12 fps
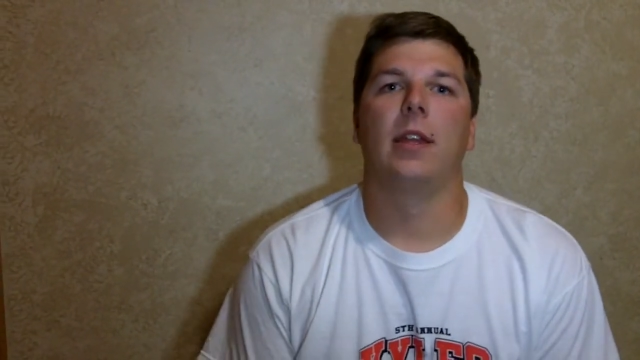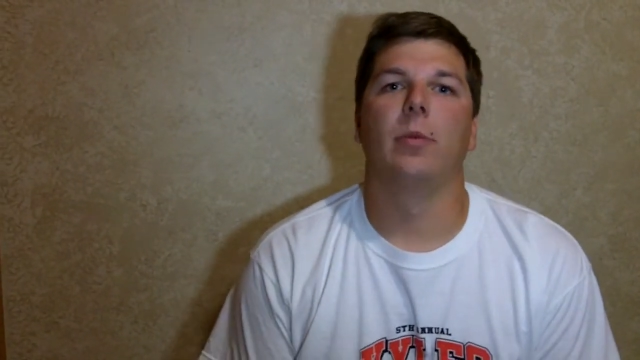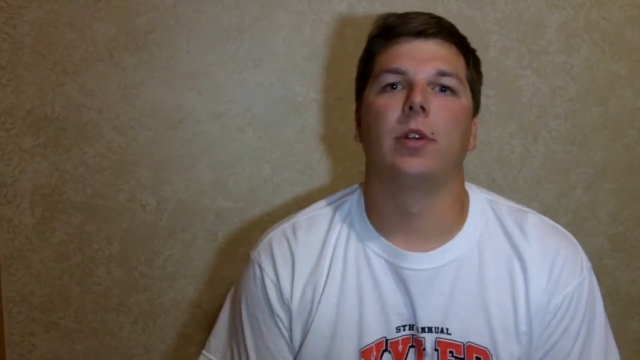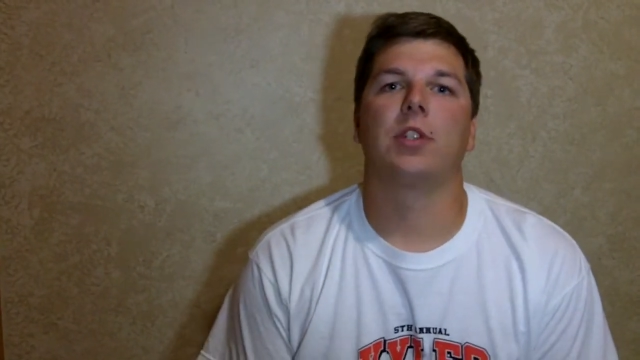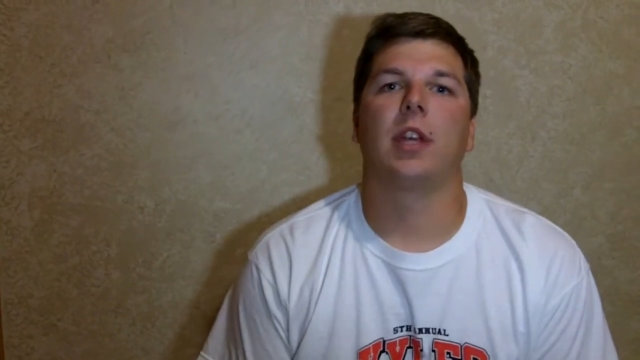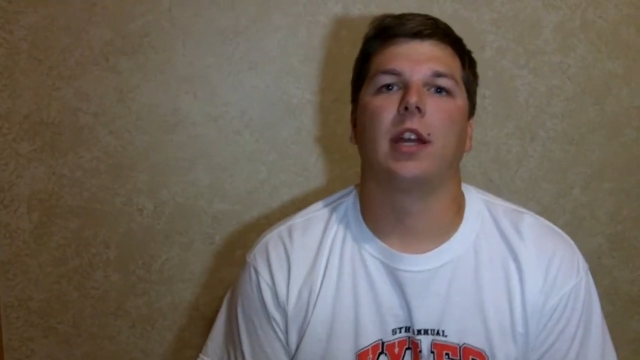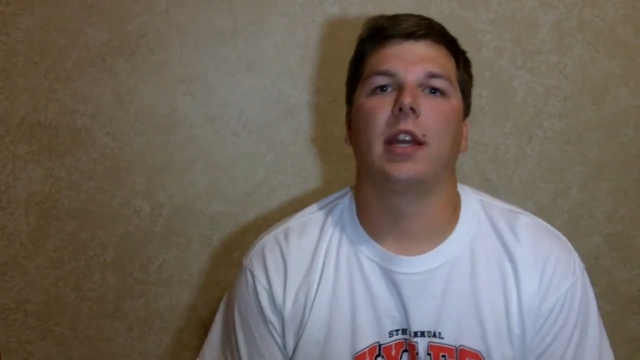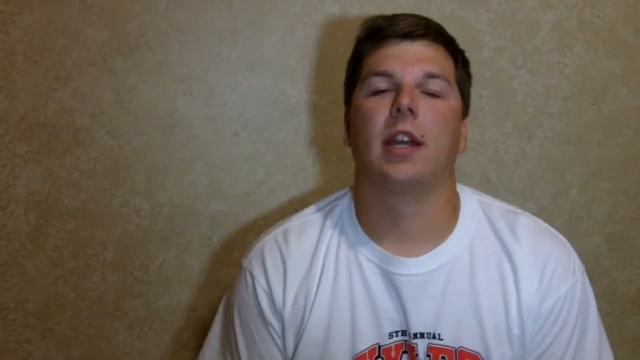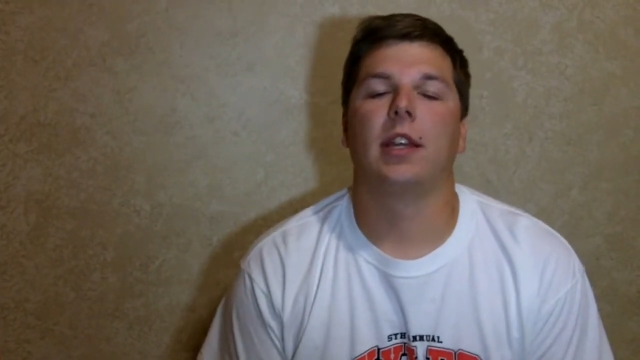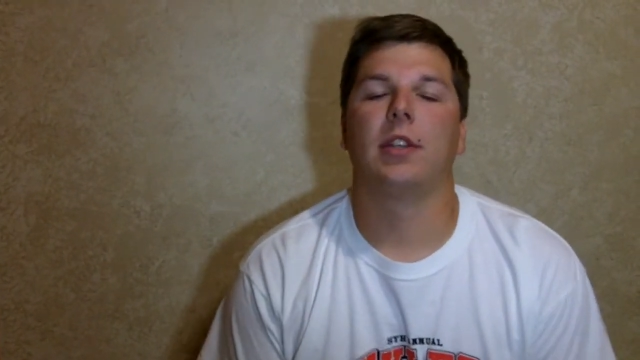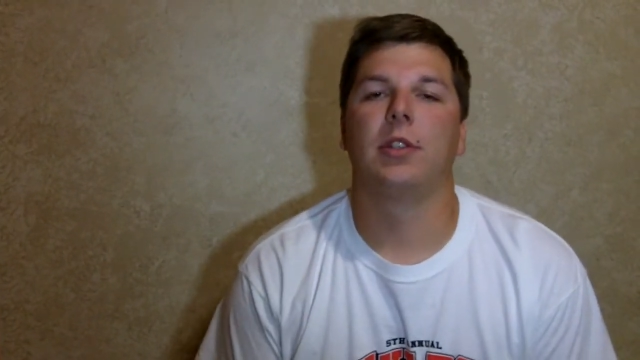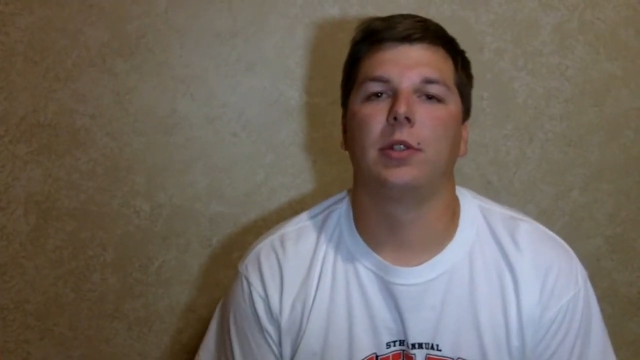in which I
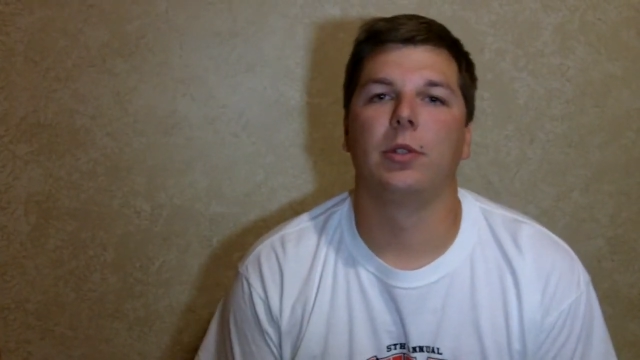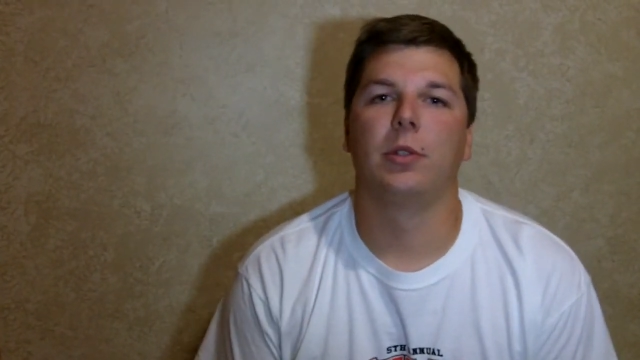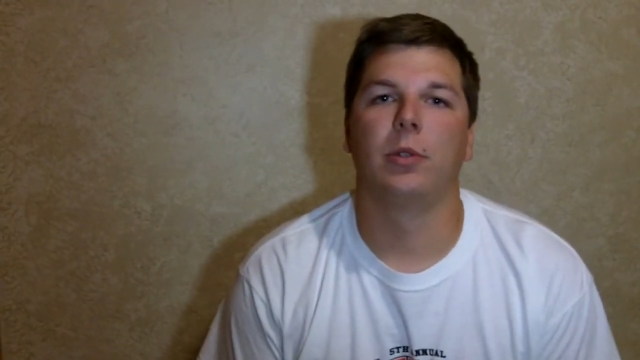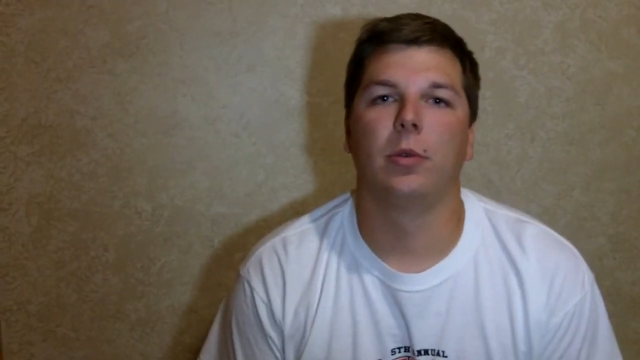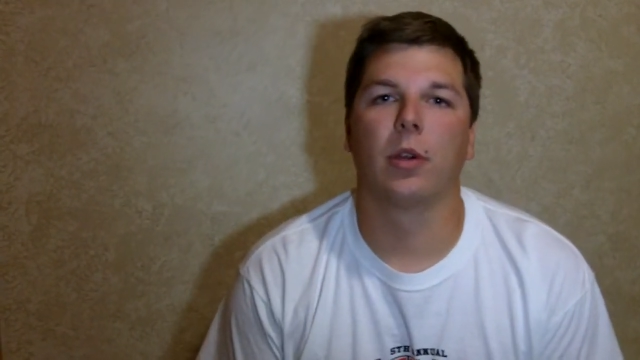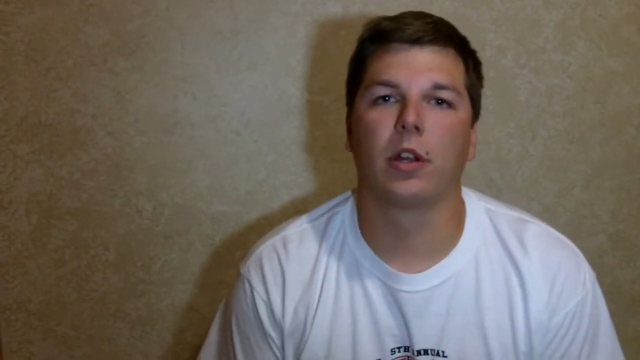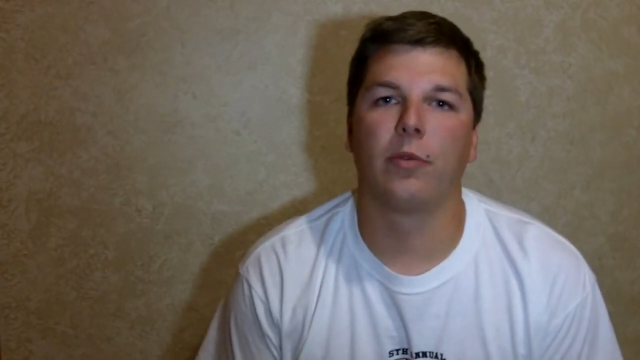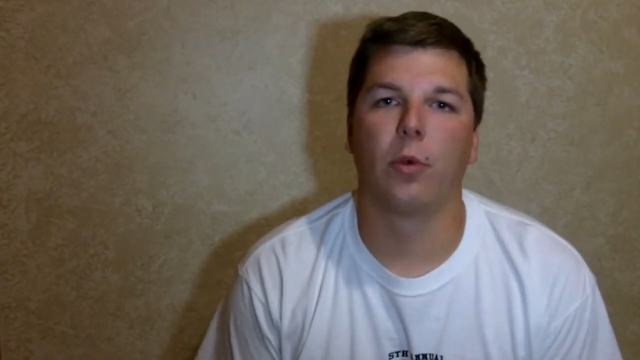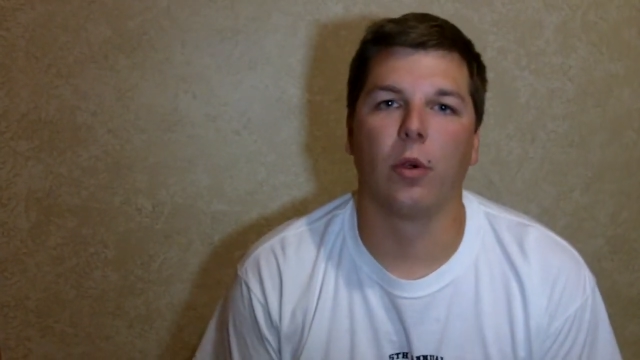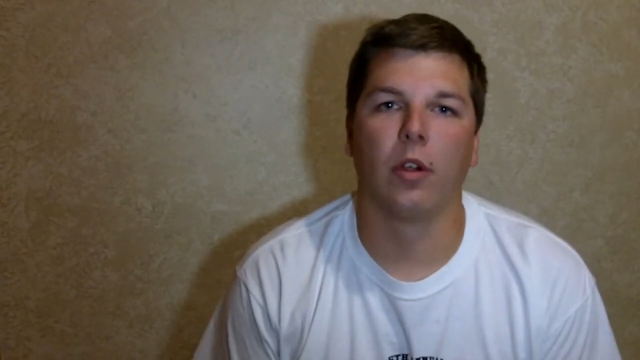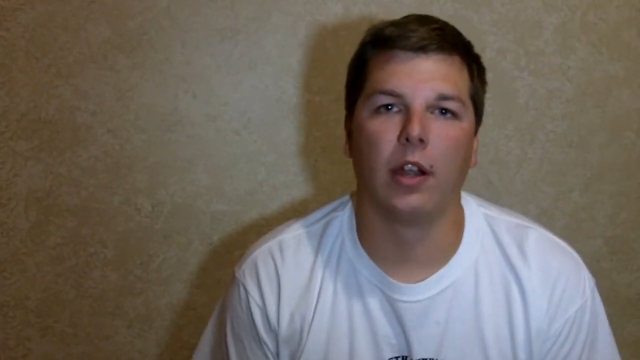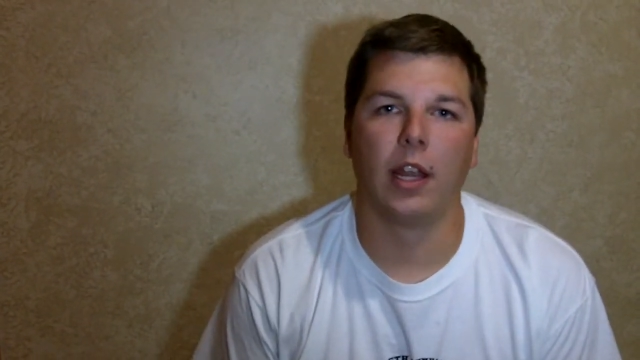had to work
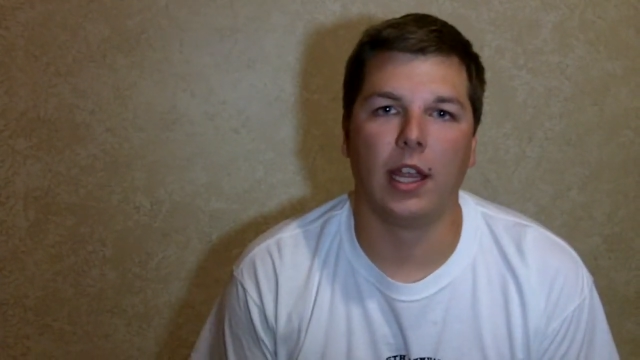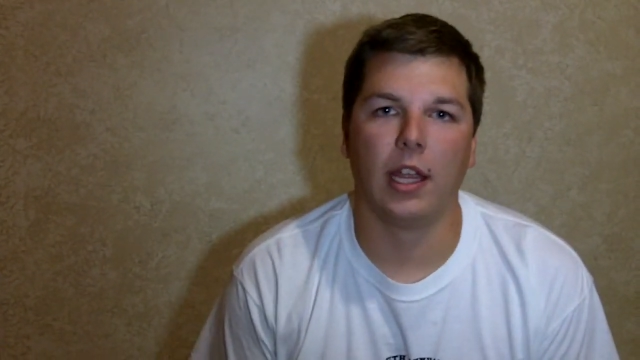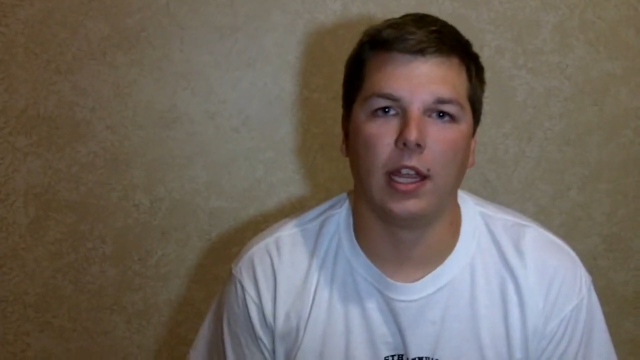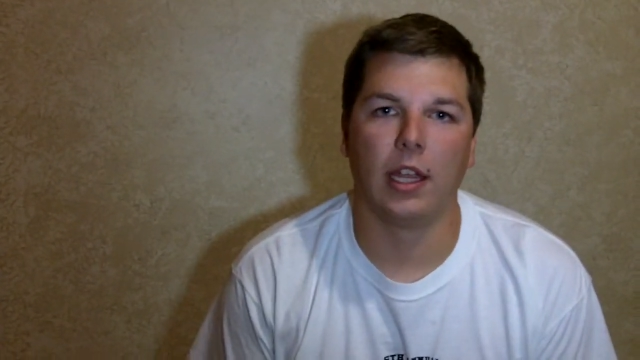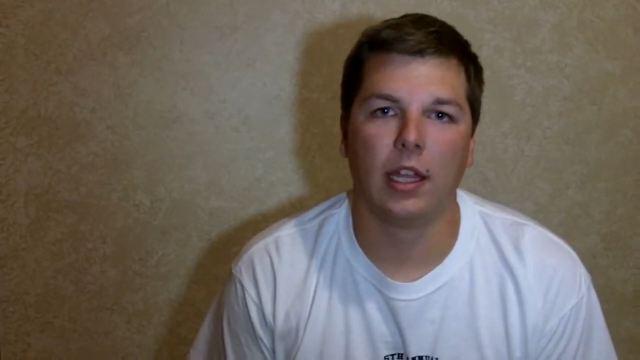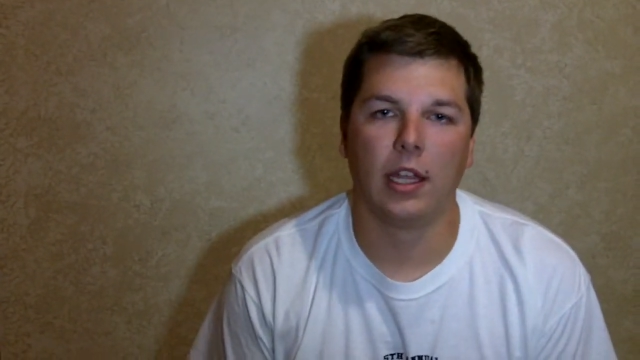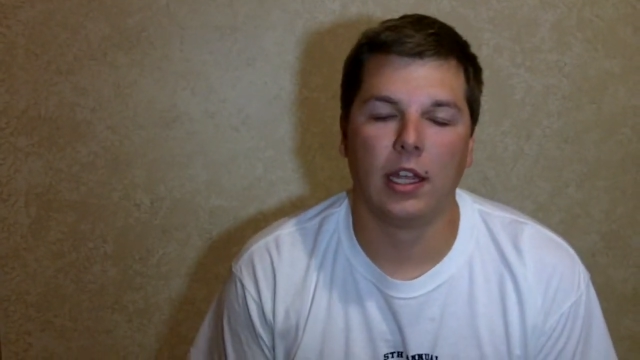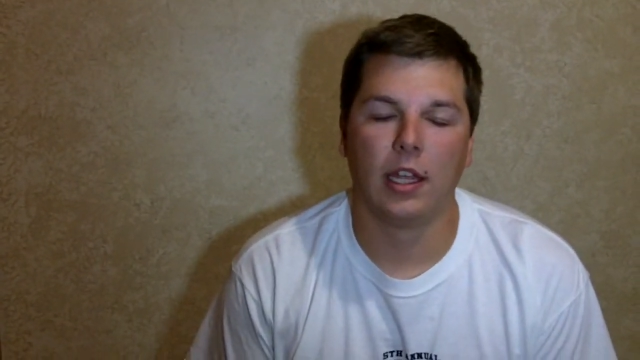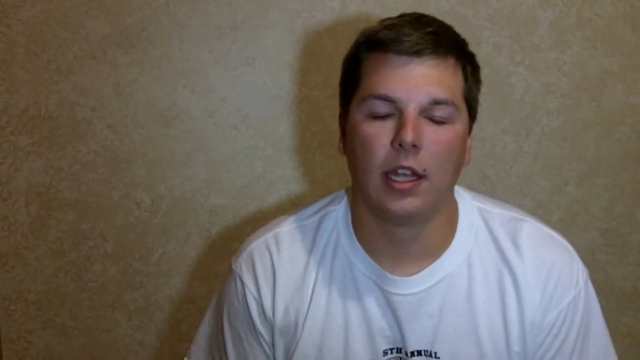for a